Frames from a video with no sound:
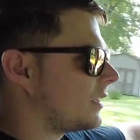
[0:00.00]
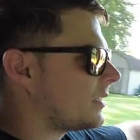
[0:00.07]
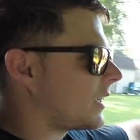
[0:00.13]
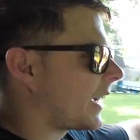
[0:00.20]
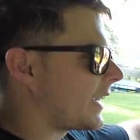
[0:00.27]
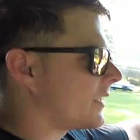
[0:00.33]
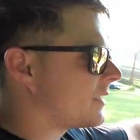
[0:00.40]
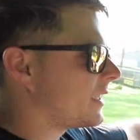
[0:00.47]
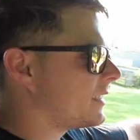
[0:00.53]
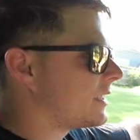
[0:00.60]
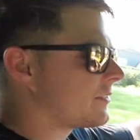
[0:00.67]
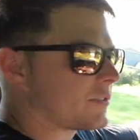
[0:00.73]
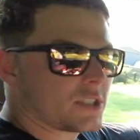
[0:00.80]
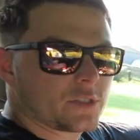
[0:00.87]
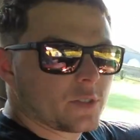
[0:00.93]
night and day
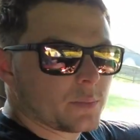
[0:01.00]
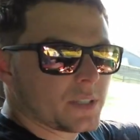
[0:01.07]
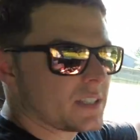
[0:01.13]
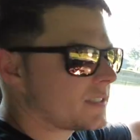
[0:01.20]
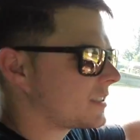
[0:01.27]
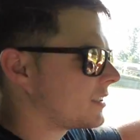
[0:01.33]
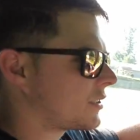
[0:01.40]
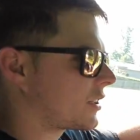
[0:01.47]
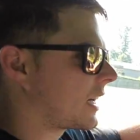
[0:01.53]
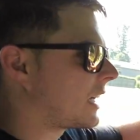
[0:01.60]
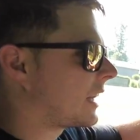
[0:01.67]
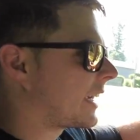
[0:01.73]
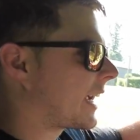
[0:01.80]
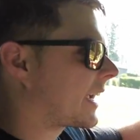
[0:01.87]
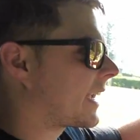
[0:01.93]
difference from these. These are kind of
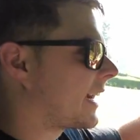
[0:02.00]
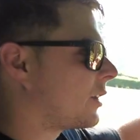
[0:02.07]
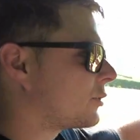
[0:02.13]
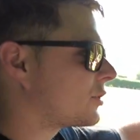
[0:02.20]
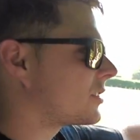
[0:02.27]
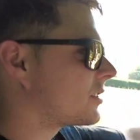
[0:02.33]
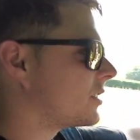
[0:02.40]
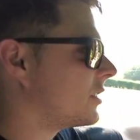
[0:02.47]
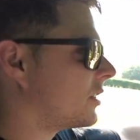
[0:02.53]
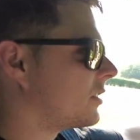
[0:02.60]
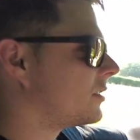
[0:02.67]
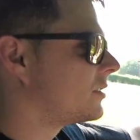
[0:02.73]
like a couch still.